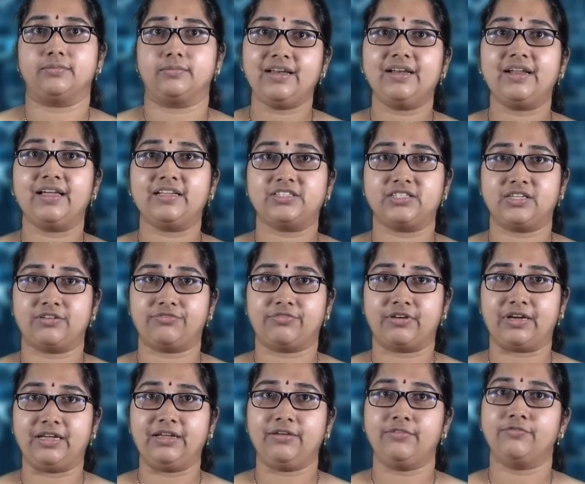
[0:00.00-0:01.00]
In lecture
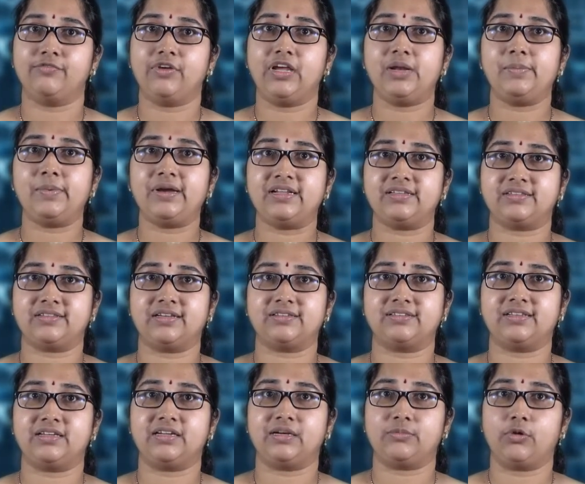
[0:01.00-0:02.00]
5, we will be
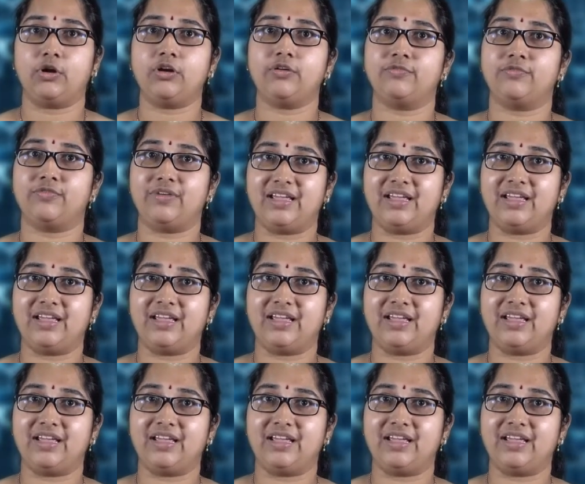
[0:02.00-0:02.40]
discussing about